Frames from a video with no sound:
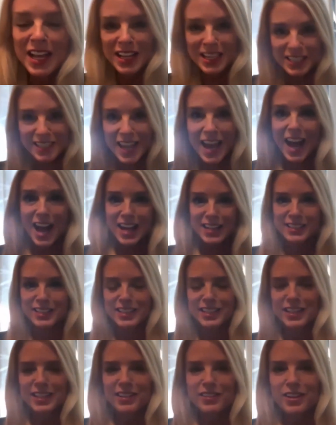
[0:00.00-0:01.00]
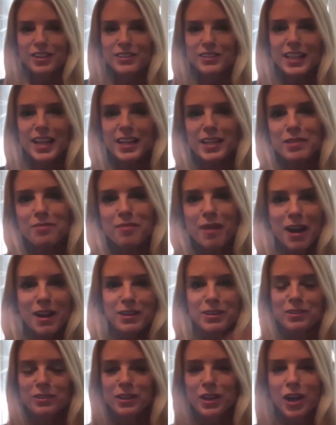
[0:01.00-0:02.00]
Yet they're letting
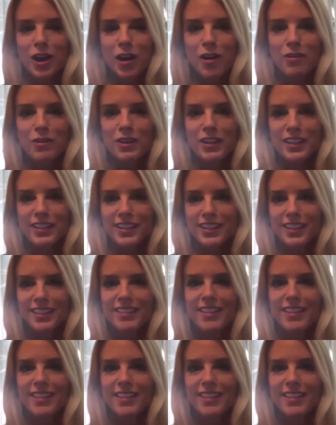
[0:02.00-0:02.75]
Michael Cohen,